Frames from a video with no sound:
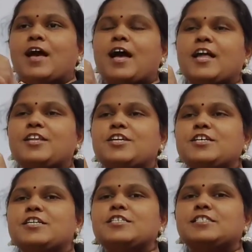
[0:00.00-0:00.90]
and
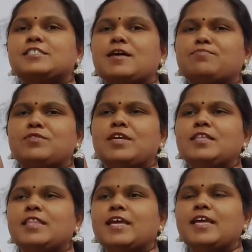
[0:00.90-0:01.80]
here
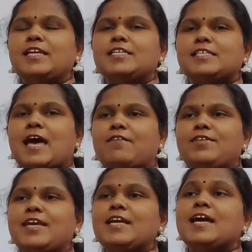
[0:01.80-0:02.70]
something that it is
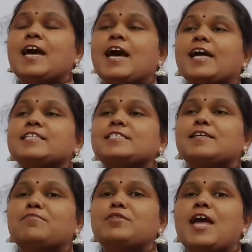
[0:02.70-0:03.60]
having, and
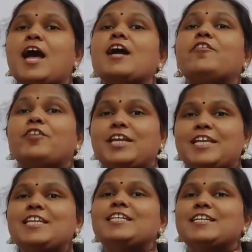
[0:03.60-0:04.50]
some they are
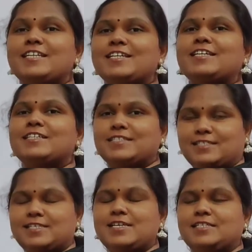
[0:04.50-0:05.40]
green in color,
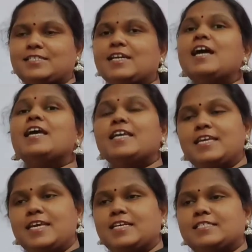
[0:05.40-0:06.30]
isn't?
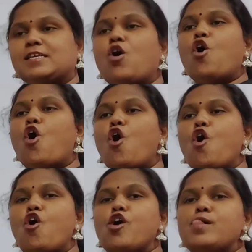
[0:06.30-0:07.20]
Yes,
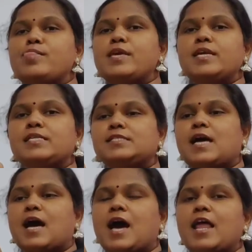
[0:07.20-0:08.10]
all these
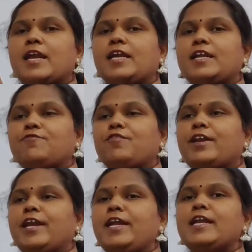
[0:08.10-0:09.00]
are
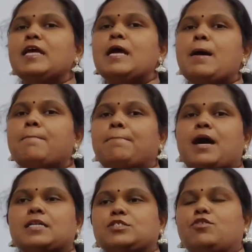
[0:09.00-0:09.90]
different
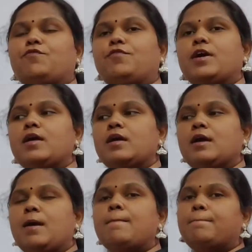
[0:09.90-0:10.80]
parts of a
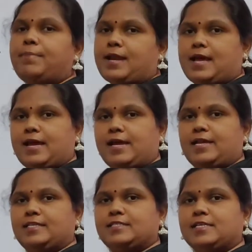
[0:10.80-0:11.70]

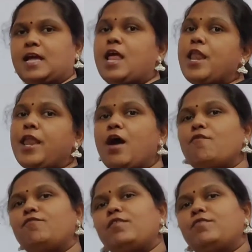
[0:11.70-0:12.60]
plant.
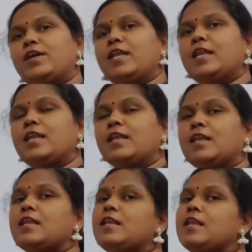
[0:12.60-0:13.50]
Now we will
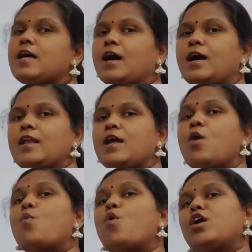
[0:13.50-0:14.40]
learn
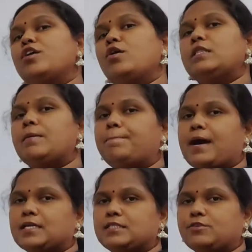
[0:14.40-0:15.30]
what are the
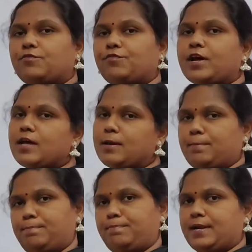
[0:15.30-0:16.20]
parts of a
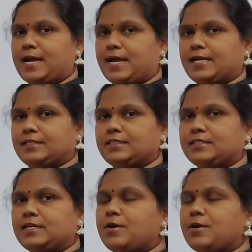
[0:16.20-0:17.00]
plant.